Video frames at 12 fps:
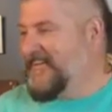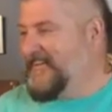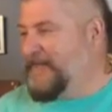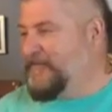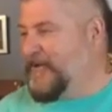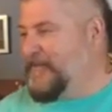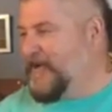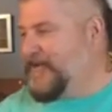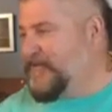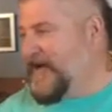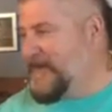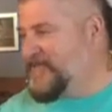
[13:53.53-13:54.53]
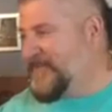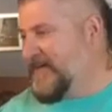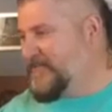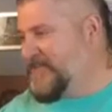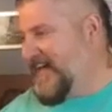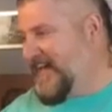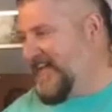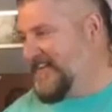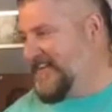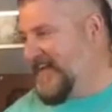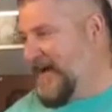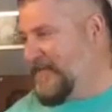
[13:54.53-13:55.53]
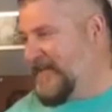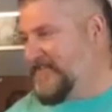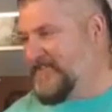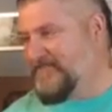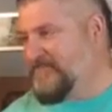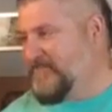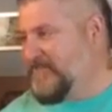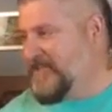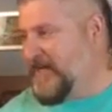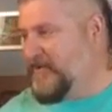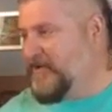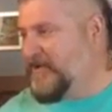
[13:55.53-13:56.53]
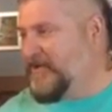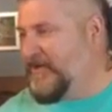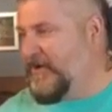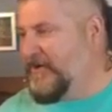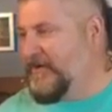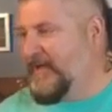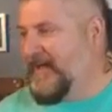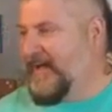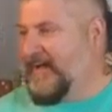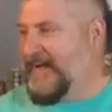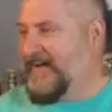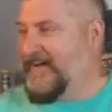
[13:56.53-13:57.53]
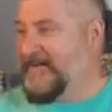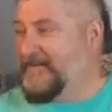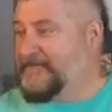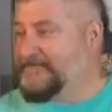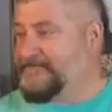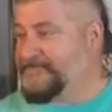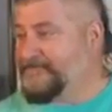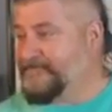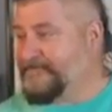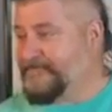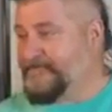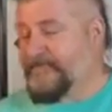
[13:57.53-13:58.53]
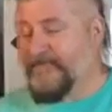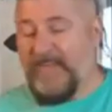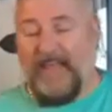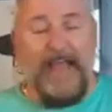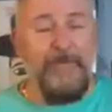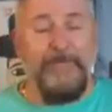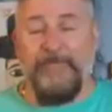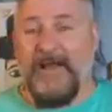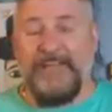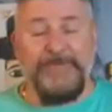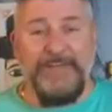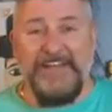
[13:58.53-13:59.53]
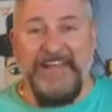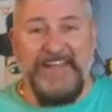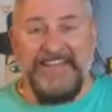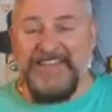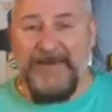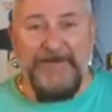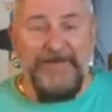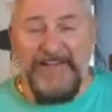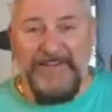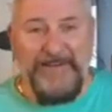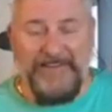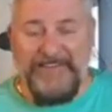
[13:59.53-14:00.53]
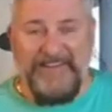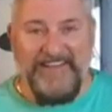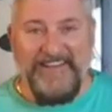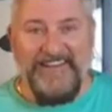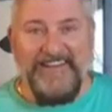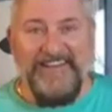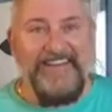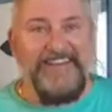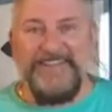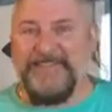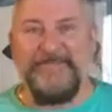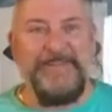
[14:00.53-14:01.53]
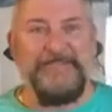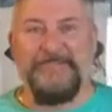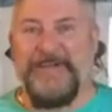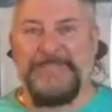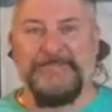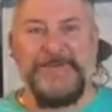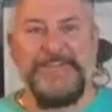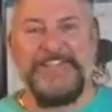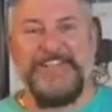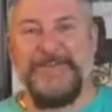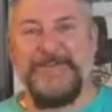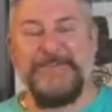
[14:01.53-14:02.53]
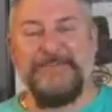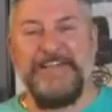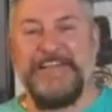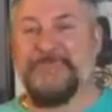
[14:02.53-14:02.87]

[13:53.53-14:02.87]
That pretty much wraps it up. Checking out the comments. Looks like we're good to go. Uh, I remind you today, as I remind you every day, just be the best person that you can be. And